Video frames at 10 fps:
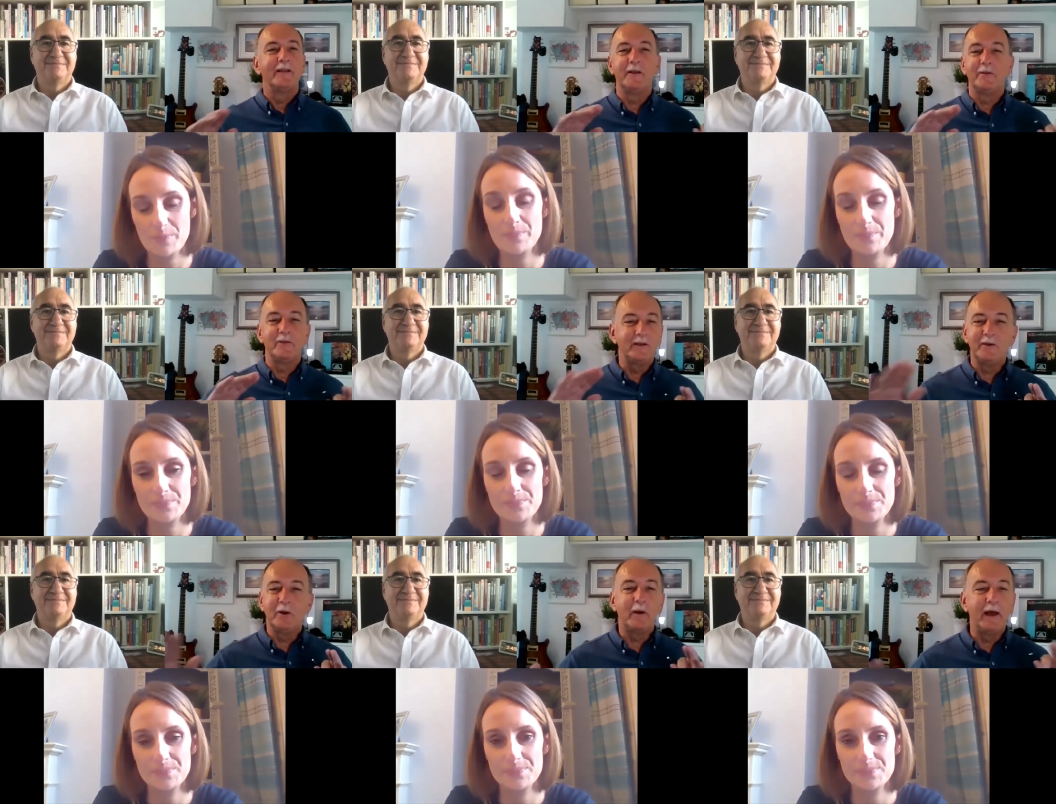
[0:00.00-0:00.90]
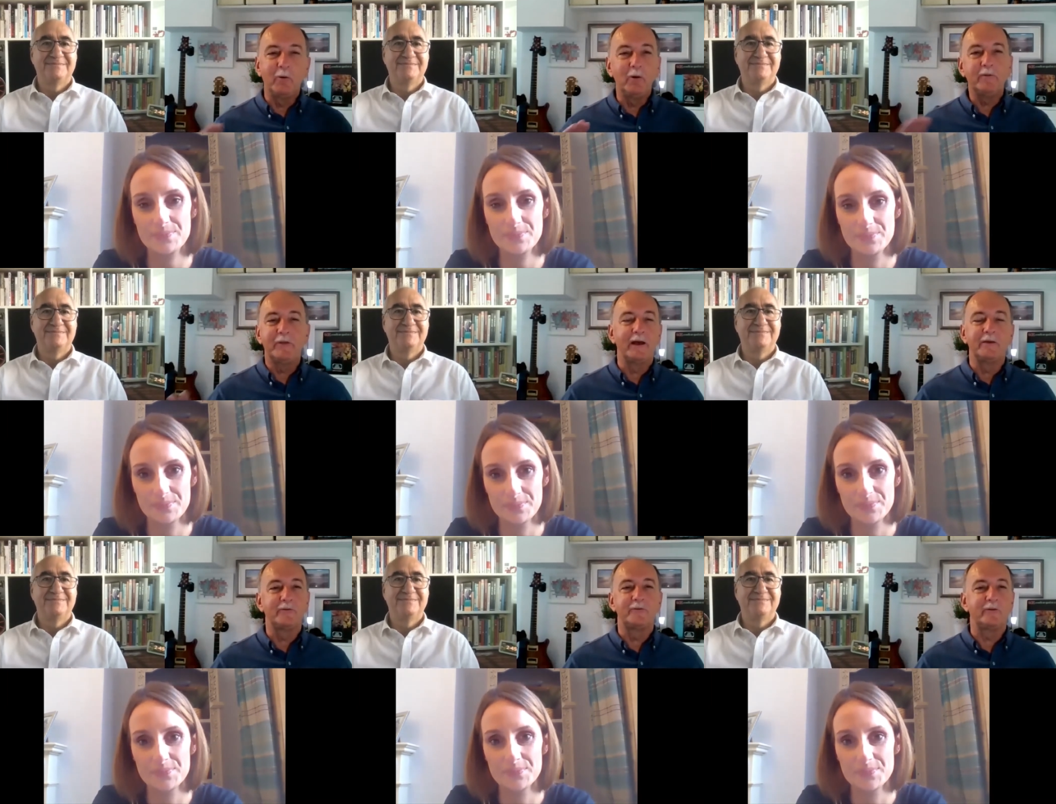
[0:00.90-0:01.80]
Speaker 1: It, it, you know, all of that
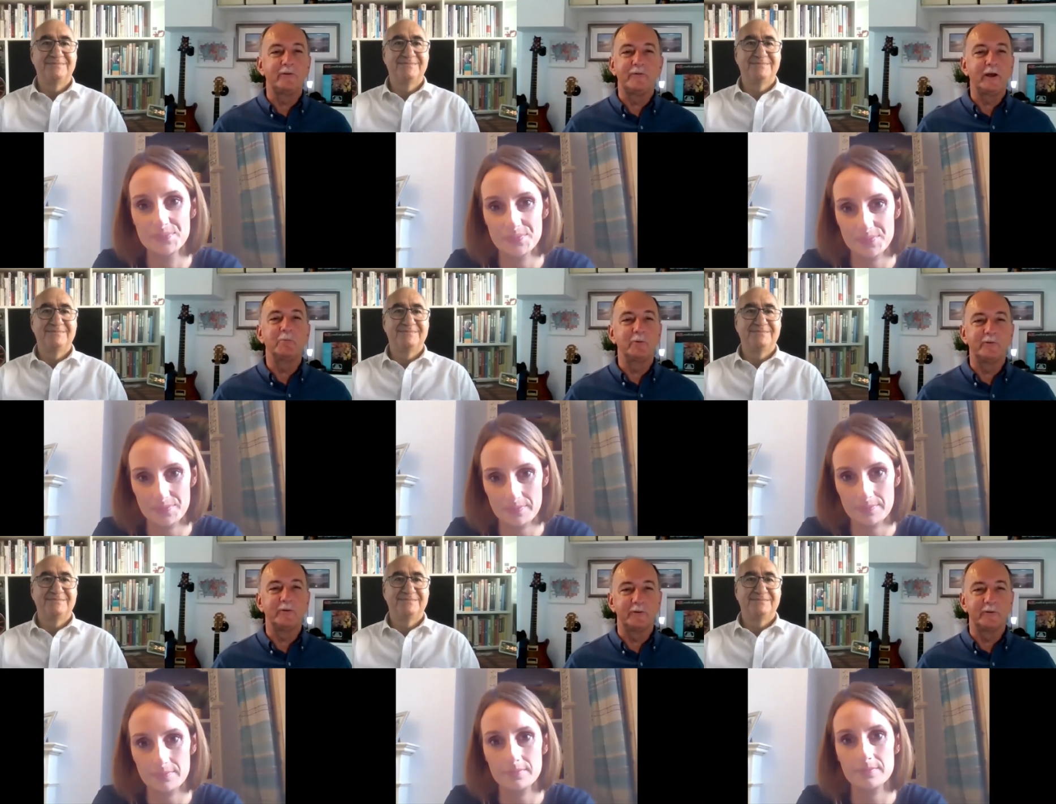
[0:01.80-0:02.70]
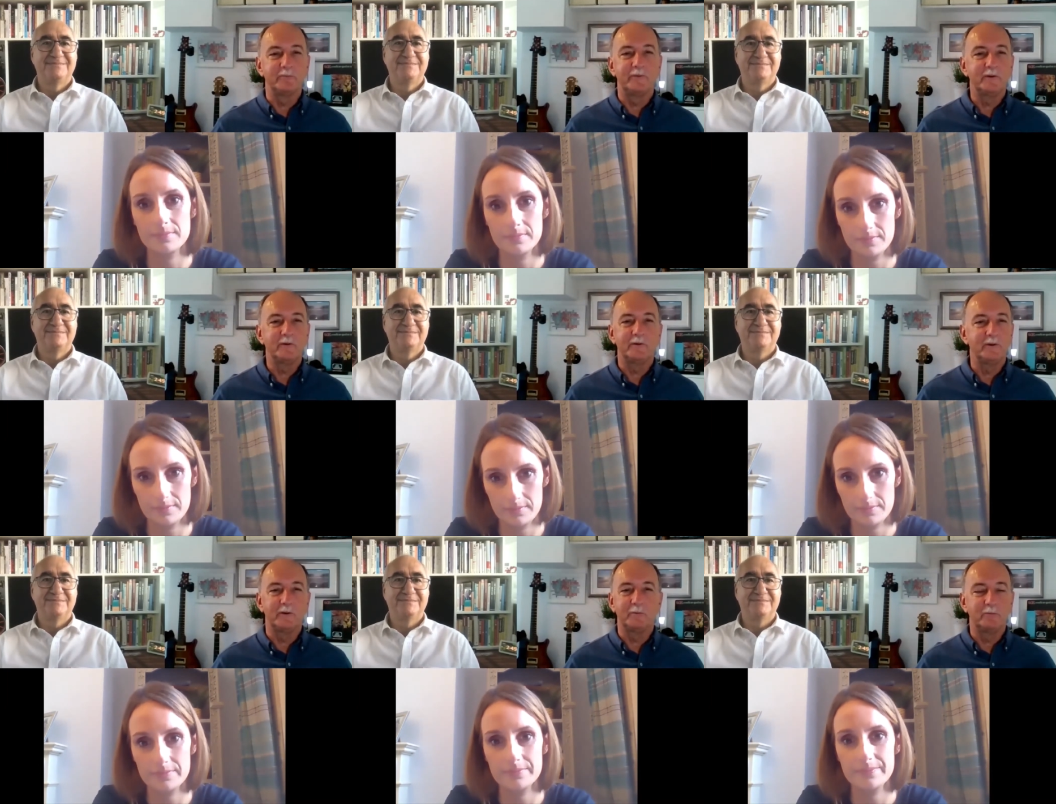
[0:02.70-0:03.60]
is just available to them. They're not,
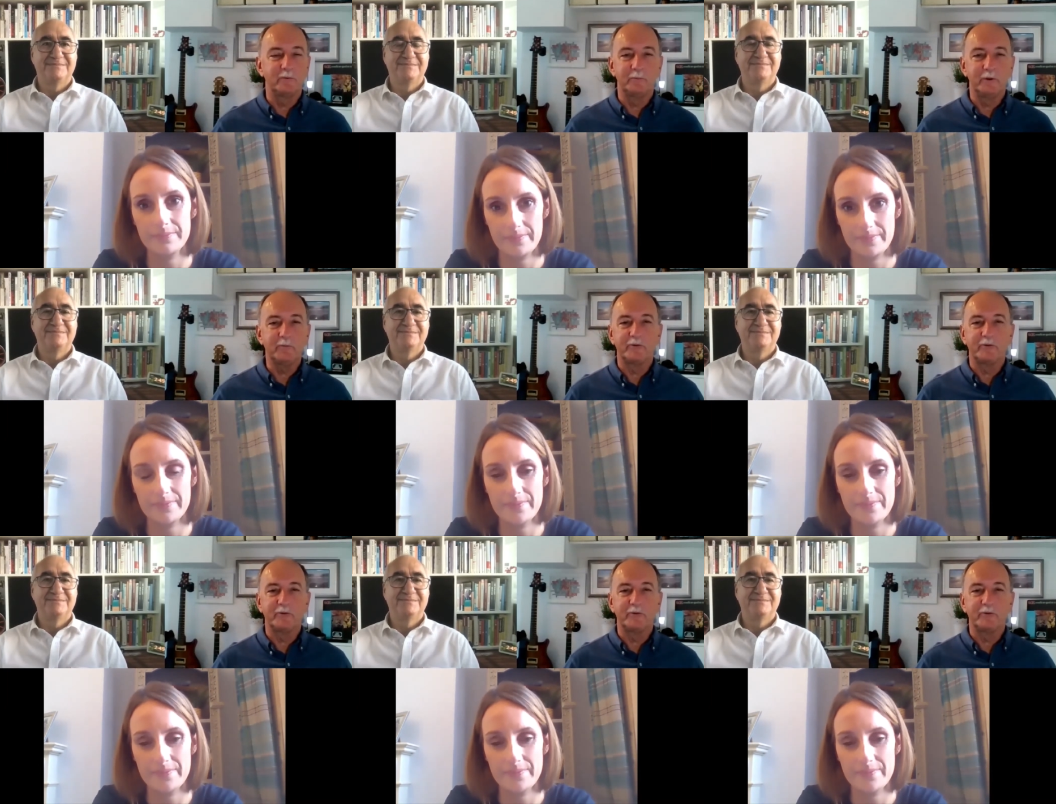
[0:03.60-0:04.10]
you know, we're not